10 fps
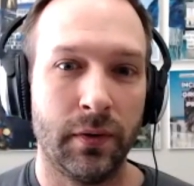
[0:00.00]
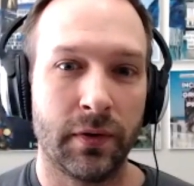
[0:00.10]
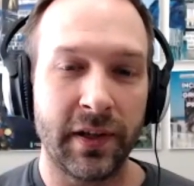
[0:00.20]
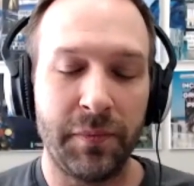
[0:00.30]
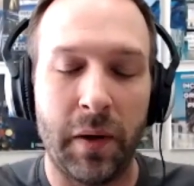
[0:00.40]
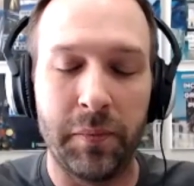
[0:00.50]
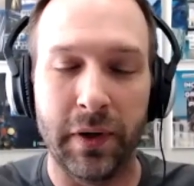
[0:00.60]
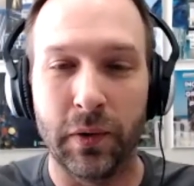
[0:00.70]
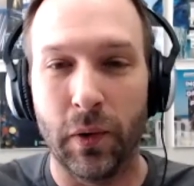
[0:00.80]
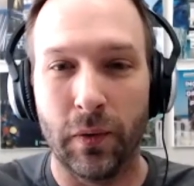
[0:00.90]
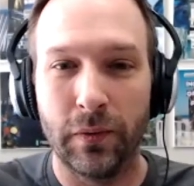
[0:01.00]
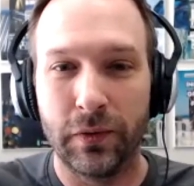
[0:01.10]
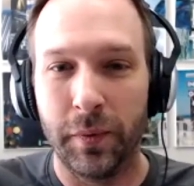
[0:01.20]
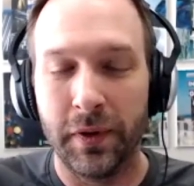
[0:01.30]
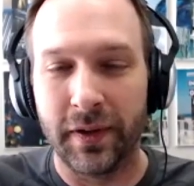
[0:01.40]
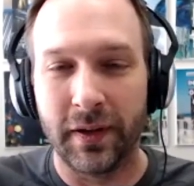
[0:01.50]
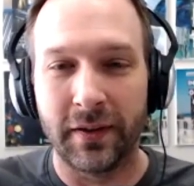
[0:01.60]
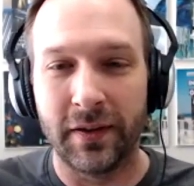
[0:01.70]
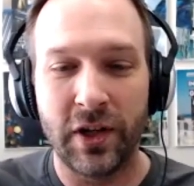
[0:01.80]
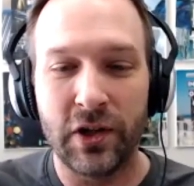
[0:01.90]
because that's my big goal, Toby, is like
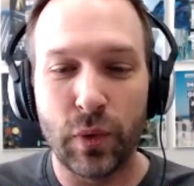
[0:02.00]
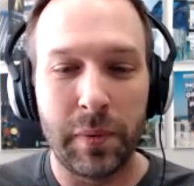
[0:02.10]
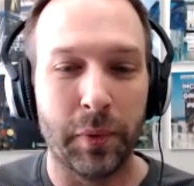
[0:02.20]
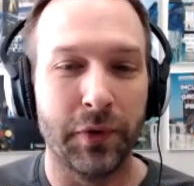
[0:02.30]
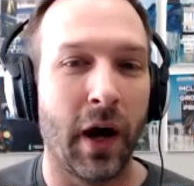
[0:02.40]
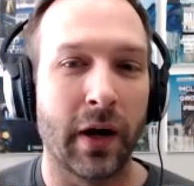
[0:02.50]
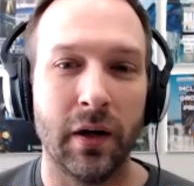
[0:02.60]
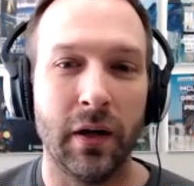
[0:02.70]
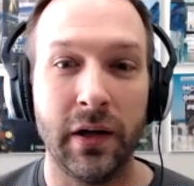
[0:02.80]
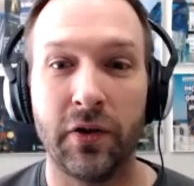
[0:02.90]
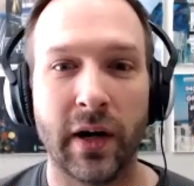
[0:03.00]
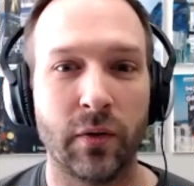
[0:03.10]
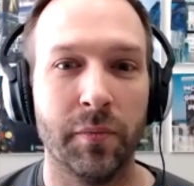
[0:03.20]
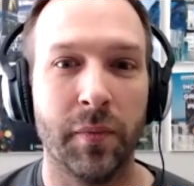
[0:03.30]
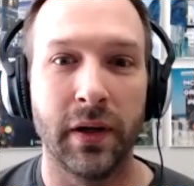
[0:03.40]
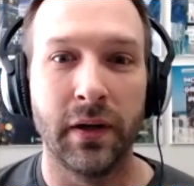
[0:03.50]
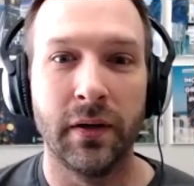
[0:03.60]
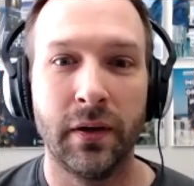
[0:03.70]
to change the way people talk and interact with money.